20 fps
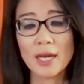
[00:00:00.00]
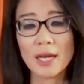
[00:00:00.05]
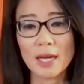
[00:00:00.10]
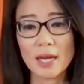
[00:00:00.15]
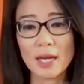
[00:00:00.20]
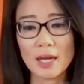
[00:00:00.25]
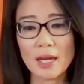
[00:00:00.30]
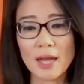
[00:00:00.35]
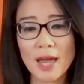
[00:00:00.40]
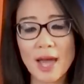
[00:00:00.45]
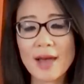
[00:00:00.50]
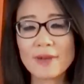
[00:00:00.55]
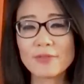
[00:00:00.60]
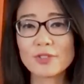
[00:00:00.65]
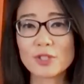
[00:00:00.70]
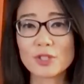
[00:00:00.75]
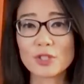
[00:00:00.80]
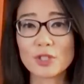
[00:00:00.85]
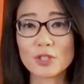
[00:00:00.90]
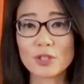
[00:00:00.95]

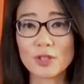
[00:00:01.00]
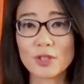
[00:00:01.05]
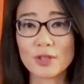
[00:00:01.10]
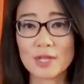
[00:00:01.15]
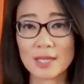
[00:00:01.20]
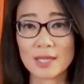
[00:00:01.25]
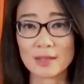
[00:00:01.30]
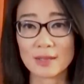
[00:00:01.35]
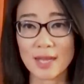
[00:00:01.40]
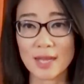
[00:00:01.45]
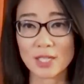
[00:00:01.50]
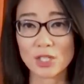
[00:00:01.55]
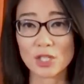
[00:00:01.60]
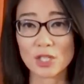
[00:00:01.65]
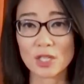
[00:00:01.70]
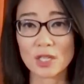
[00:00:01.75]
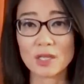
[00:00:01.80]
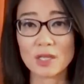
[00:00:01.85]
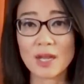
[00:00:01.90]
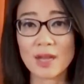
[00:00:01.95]
After the
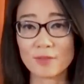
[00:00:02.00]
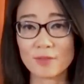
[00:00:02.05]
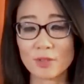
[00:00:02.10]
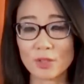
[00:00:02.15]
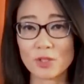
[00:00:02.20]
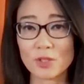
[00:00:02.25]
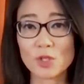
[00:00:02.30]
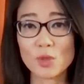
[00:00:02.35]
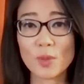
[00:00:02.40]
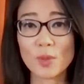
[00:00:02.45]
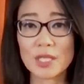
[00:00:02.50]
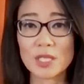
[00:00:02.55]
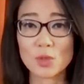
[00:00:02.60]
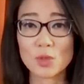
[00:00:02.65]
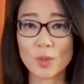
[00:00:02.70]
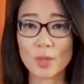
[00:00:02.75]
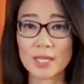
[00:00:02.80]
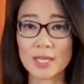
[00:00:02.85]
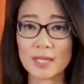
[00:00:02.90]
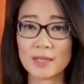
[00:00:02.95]
election, after the
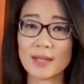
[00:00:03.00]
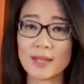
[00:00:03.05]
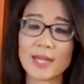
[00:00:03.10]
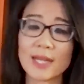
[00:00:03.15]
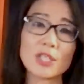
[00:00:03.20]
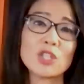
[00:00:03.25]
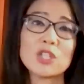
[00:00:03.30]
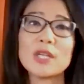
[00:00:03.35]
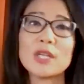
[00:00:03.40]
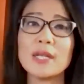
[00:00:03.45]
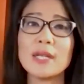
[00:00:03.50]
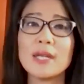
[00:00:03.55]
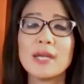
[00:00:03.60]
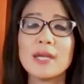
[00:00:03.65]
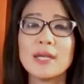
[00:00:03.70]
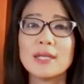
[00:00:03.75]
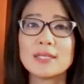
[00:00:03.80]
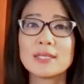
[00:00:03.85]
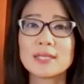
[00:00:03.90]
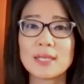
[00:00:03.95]
2020 election,
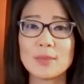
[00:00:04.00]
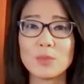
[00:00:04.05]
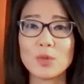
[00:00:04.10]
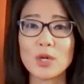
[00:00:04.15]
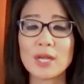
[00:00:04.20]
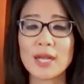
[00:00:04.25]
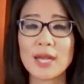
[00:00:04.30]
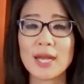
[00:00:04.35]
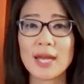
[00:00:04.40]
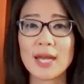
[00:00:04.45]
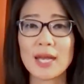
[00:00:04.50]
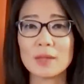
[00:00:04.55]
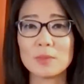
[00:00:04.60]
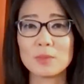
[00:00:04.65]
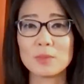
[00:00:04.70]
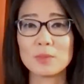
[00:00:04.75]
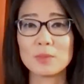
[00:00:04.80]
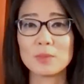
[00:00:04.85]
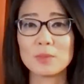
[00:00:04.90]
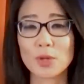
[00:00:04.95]
someone
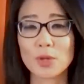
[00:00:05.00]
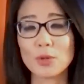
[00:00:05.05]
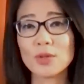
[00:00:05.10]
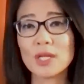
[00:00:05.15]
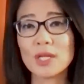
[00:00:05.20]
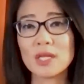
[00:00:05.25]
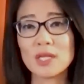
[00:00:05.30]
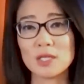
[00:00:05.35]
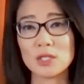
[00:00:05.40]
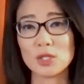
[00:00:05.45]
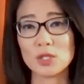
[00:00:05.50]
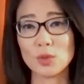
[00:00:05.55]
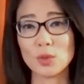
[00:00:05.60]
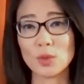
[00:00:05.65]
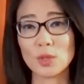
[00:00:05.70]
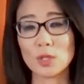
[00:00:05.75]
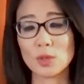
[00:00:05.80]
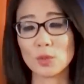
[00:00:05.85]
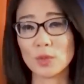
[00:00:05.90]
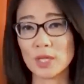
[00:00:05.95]
had broken into
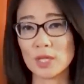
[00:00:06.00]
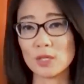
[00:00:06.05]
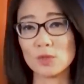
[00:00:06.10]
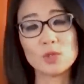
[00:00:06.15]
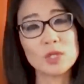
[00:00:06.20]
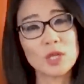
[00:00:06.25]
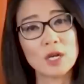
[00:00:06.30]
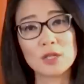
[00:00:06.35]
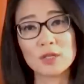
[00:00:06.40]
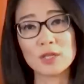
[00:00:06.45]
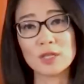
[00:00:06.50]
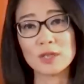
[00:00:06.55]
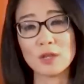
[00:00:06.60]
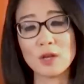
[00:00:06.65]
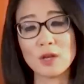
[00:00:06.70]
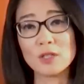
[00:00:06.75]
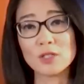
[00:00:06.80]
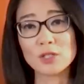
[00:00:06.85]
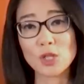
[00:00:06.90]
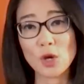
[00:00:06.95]
her widowed
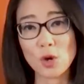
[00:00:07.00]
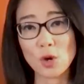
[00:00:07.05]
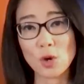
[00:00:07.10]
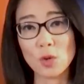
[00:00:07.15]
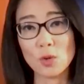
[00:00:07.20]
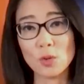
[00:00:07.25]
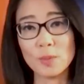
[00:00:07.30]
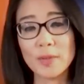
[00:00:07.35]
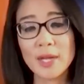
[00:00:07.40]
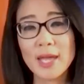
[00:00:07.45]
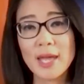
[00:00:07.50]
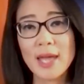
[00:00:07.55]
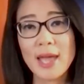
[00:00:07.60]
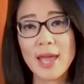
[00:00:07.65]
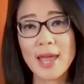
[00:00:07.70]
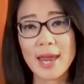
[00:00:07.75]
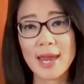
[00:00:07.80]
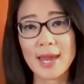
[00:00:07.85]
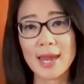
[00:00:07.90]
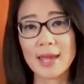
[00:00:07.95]
daughter-in-law's home
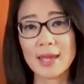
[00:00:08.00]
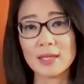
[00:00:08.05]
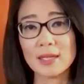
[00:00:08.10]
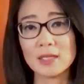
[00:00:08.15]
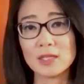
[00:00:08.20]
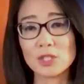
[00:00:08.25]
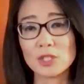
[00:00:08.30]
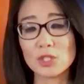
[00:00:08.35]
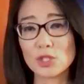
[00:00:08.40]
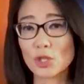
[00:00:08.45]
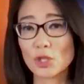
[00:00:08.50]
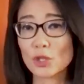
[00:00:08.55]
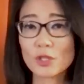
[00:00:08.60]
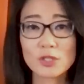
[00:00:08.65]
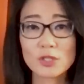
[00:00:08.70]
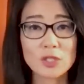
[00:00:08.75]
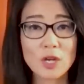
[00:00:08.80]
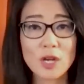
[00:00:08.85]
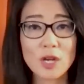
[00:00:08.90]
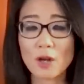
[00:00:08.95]
and
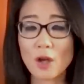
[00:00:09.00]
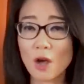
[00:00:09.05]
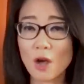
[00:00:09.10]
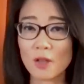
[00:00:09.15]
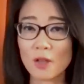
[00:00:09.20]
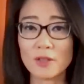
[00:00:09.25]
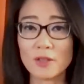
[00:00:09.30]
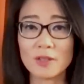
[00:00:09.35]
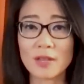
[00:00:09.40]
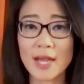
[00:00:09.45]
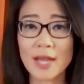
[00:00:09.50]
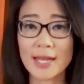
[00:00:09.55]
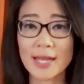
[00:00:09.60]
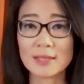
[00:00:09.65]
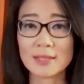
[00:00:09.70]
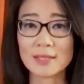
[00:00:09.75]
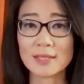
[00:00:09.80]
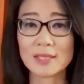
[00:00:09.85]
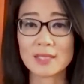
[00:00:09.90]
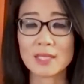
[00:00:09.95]
turned on all the
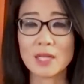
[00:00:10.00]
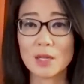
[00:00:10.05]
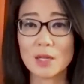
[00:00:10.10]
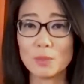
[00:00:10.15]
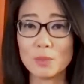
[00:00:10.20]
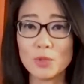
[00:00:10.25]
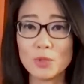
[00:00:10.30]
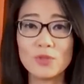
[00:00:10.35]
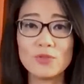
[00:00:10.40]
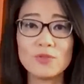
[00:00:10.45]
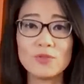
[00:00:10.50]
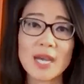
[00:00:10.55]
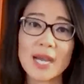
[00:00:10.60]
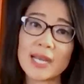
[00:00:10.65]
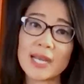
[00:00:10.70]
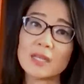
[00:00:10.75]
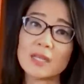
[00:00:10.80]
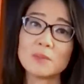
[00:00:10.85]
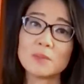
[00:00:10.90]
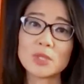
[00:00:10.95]
lights, moved
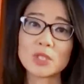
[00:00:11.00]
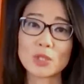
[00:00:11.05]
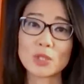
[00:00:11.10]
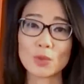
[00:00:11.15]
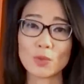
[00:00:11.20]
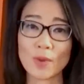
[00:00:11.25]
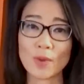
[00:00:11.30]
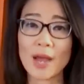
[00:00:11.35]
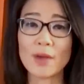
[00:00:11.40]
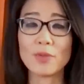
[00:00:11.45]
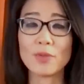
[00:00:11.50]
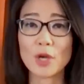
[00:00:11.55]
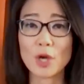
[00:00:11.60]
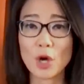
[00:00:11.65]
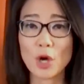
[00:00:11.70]
items around the